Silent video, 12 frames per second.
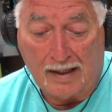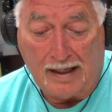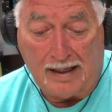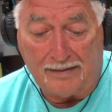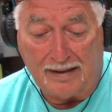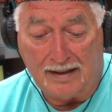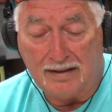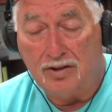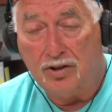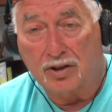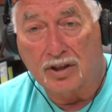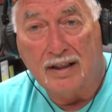And
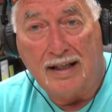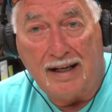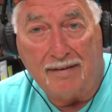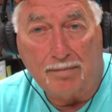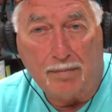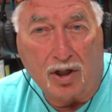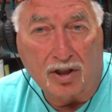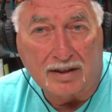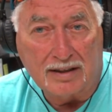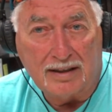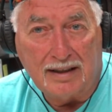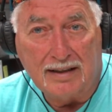then you're going to have
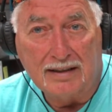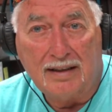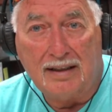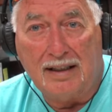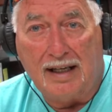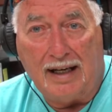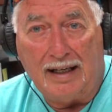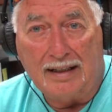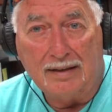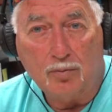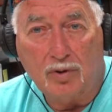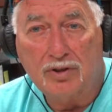marketing,
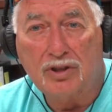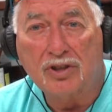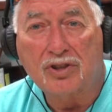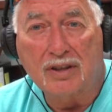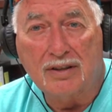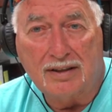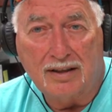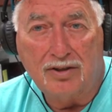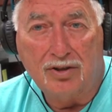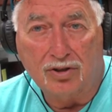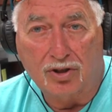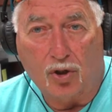and we'll just
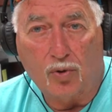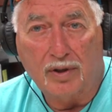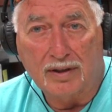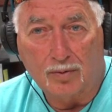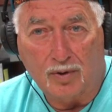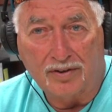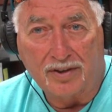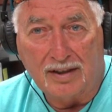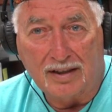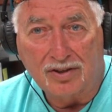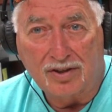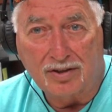continue going with
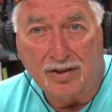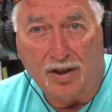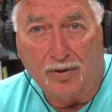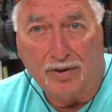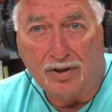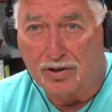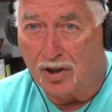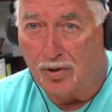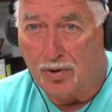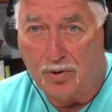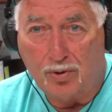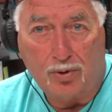this. There's a
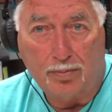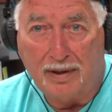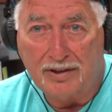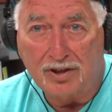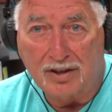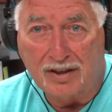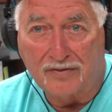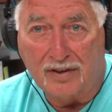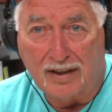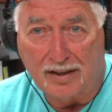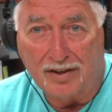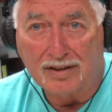whole bunch of
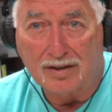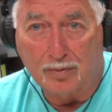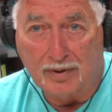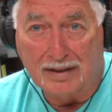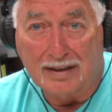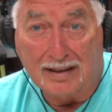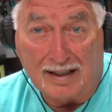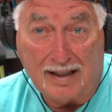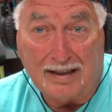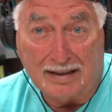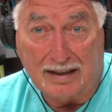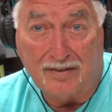different areas that we can
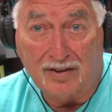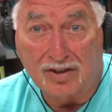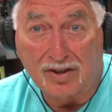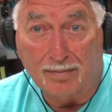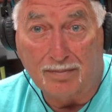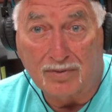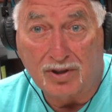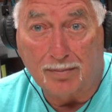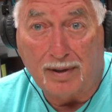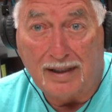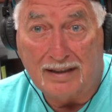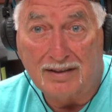kind of give you some
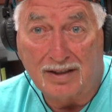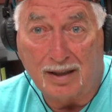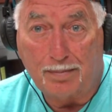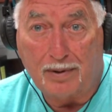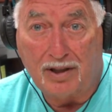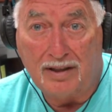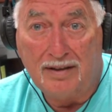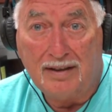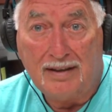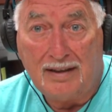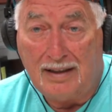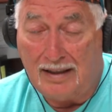heads up on.
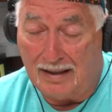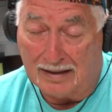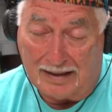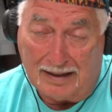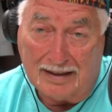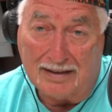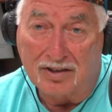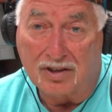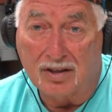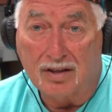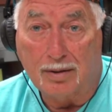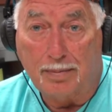And again, it's
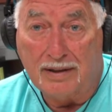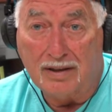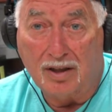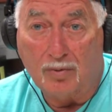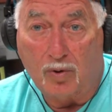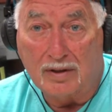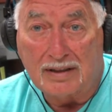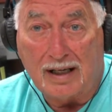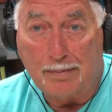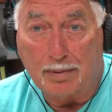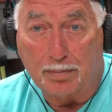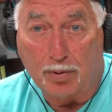going to depend on what
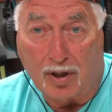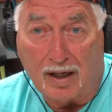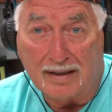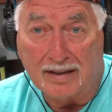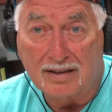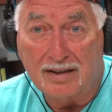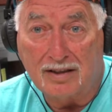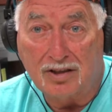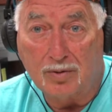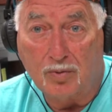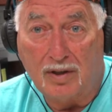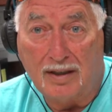type of products that
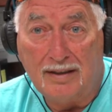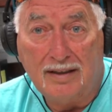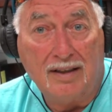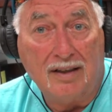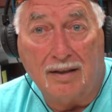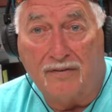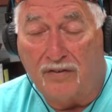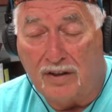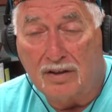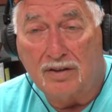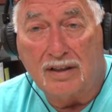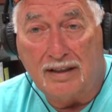you want.
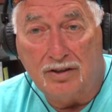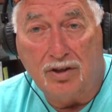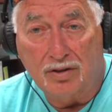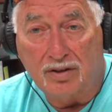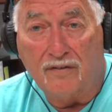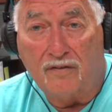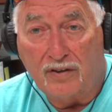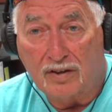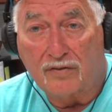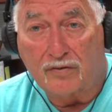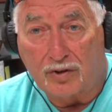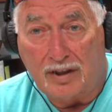And you can
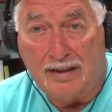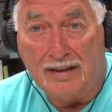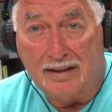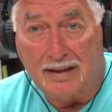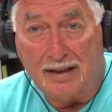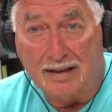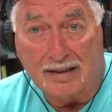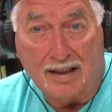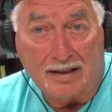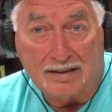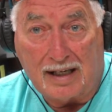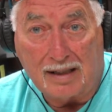feel free to
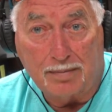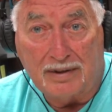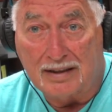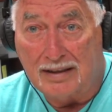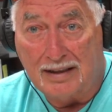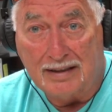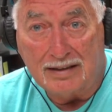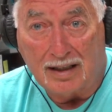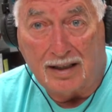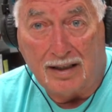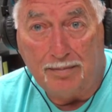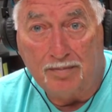contact me at any
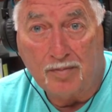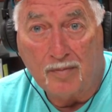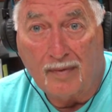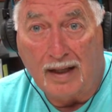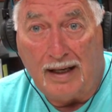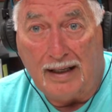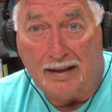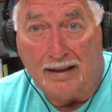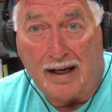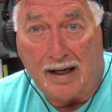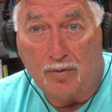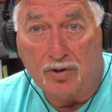time, and
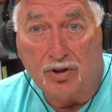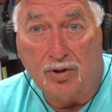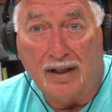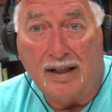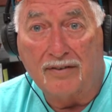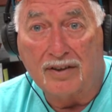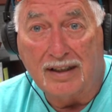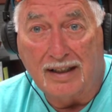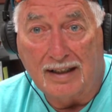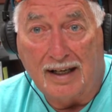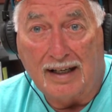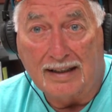I will do
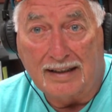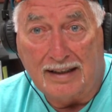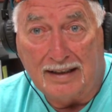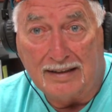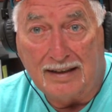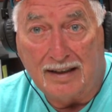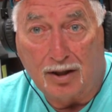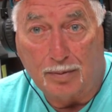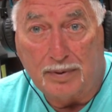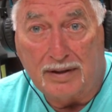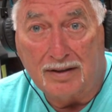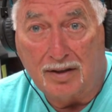everything I can to
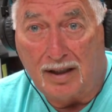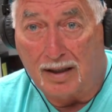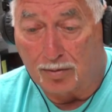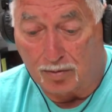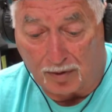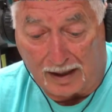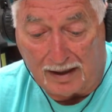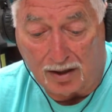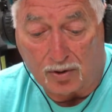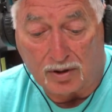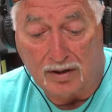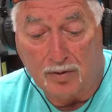help you.
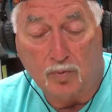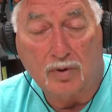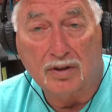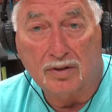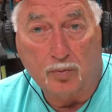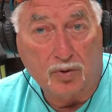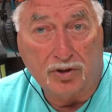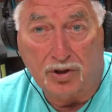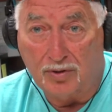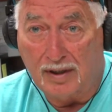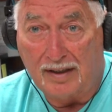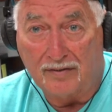Raylord will
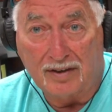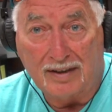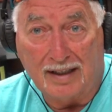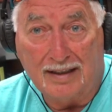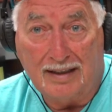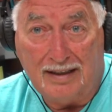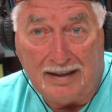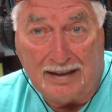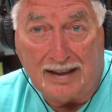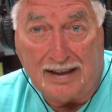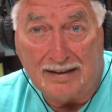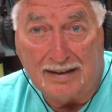do everything he
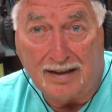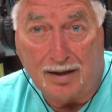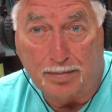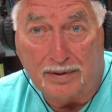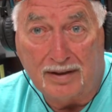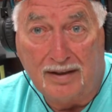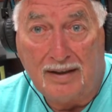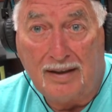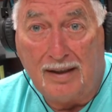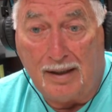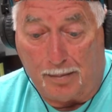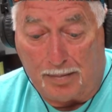can to help you.
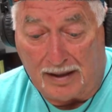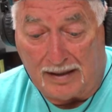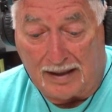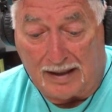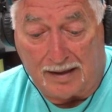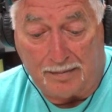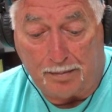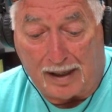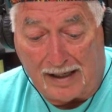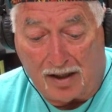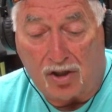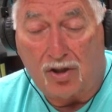But
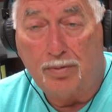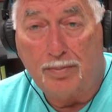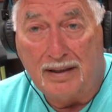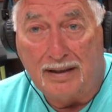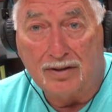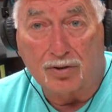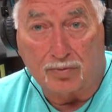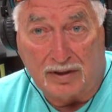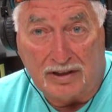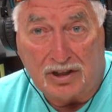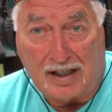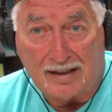by all means,
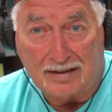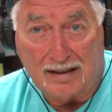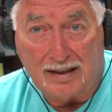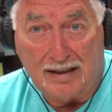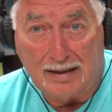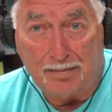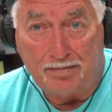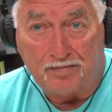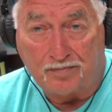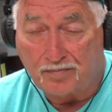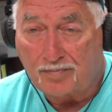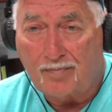reach out to him.
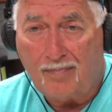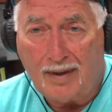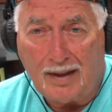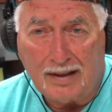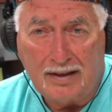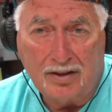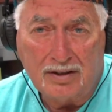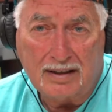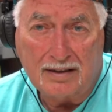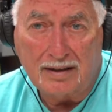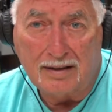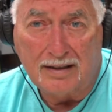He'll
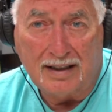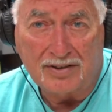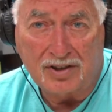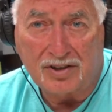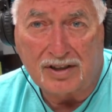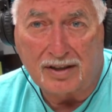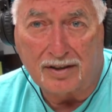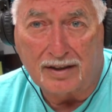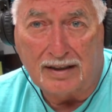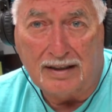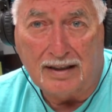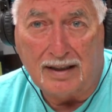get the necessary